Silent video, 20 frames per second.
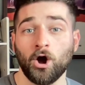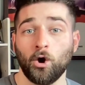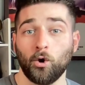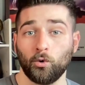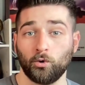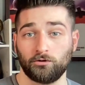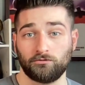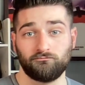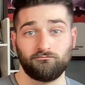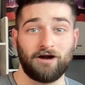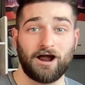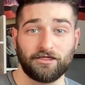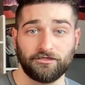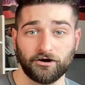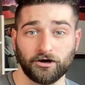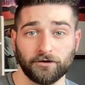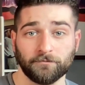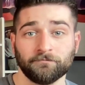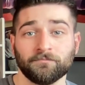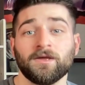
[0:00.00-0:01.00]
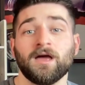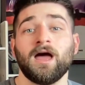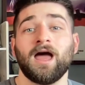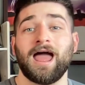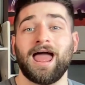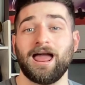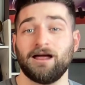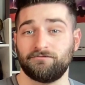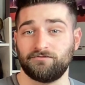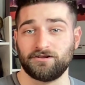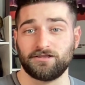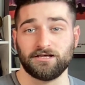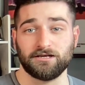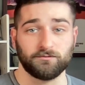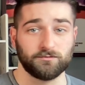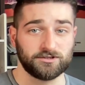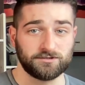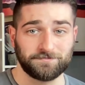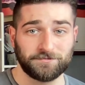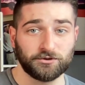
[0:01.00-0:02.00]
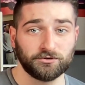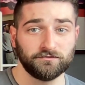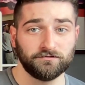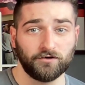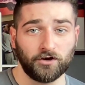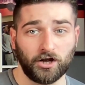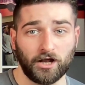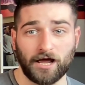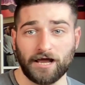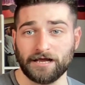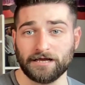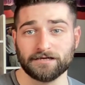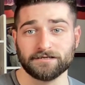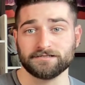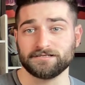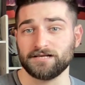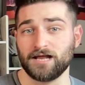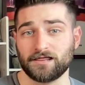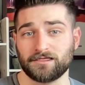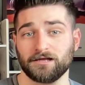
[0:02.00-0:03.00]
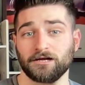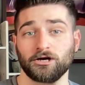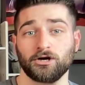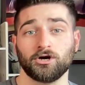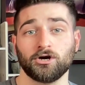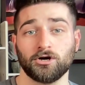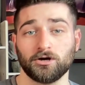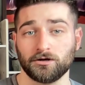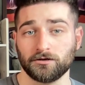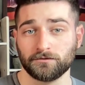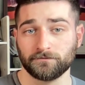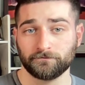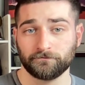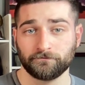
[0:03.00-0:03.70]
Or rather, everything was beautiful and nothing hurt.